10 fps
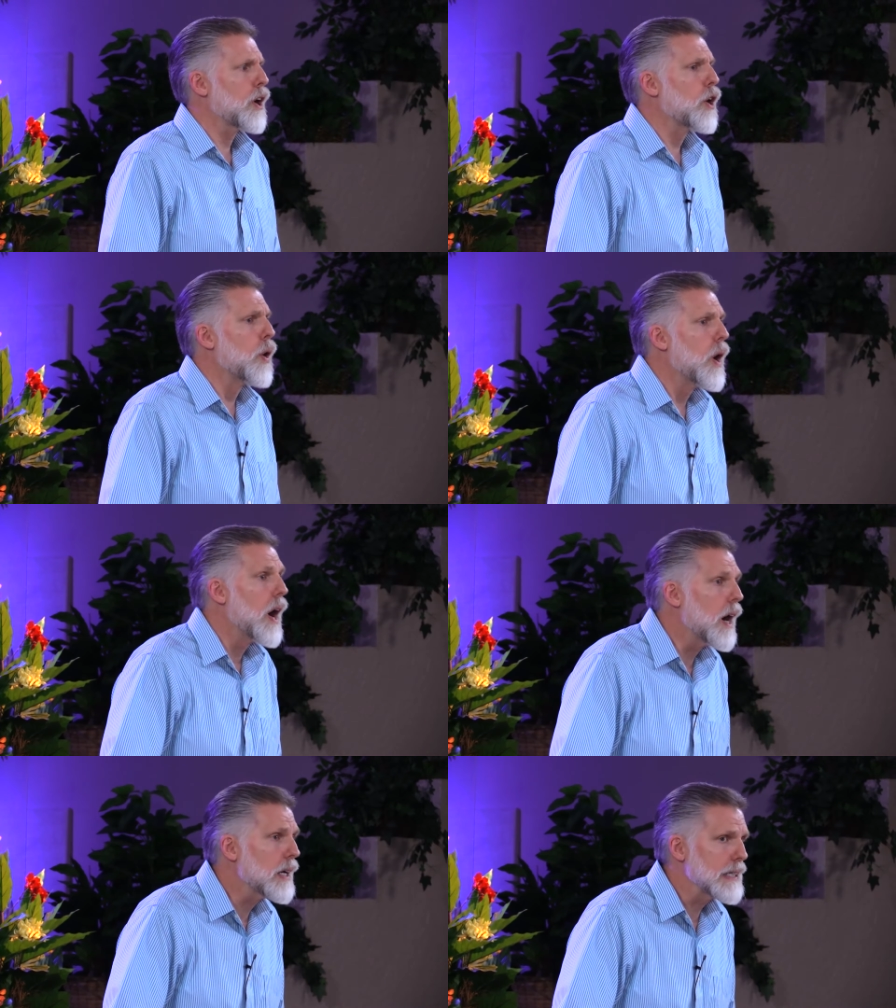
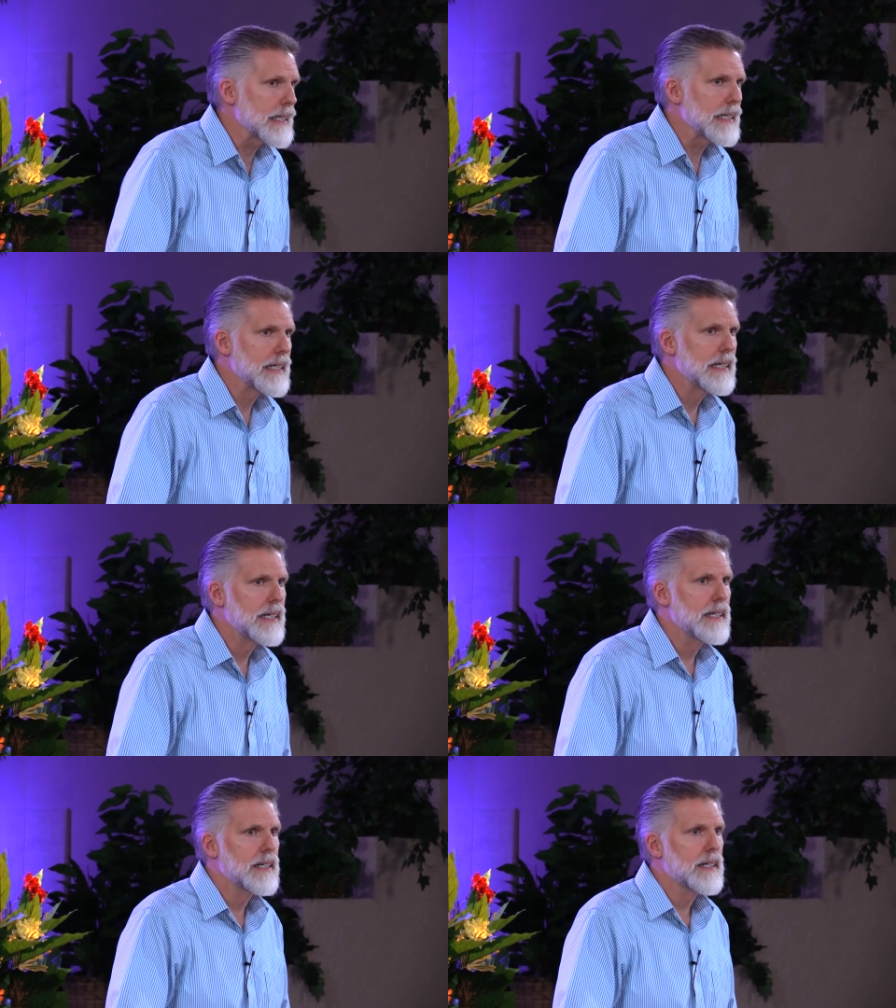wholehearted.
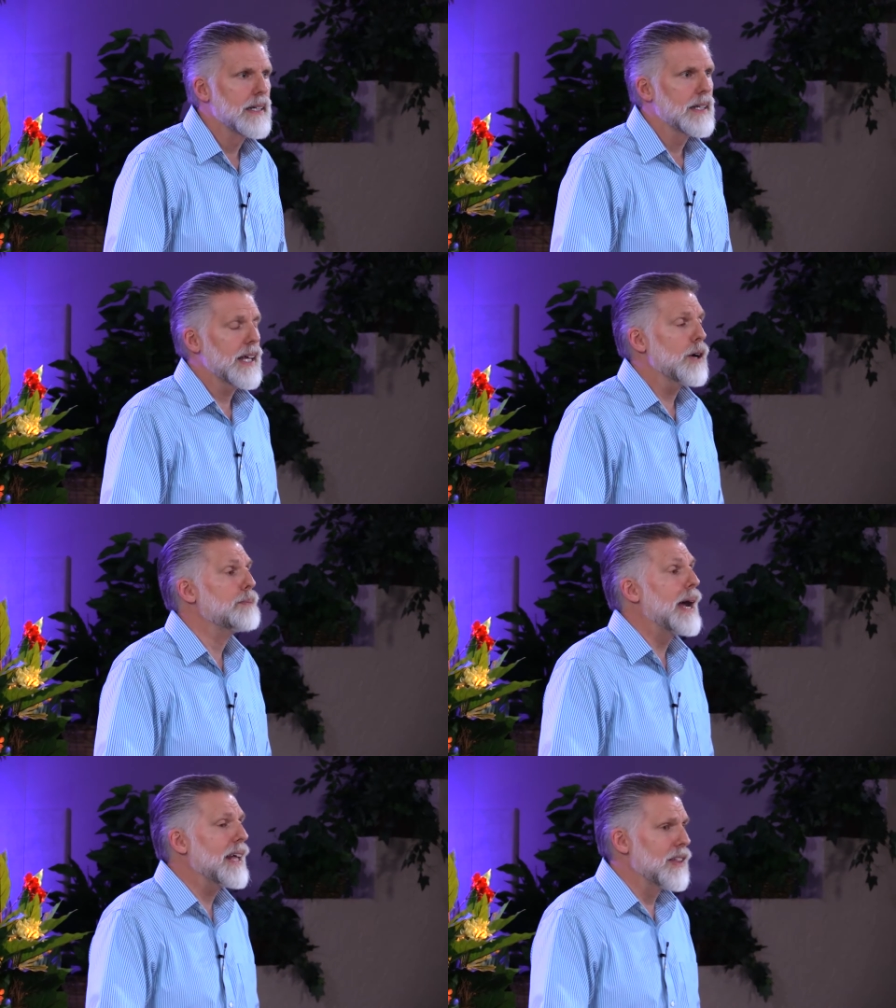They
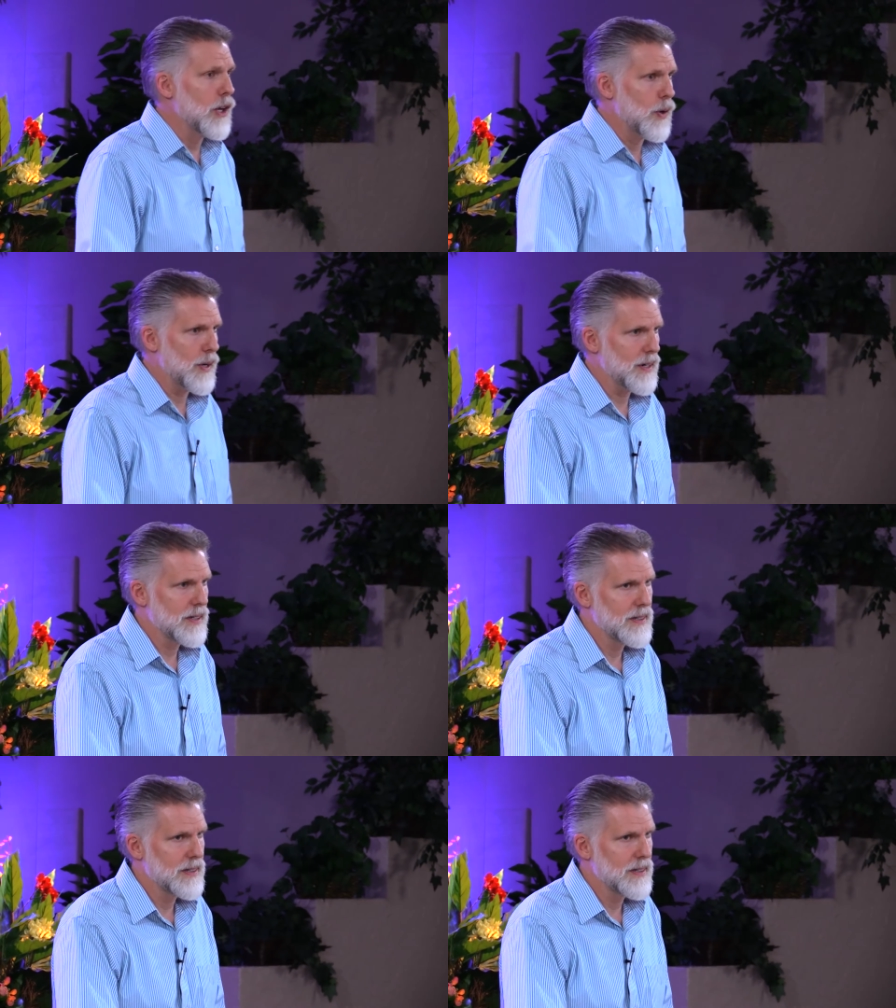obey the Lord.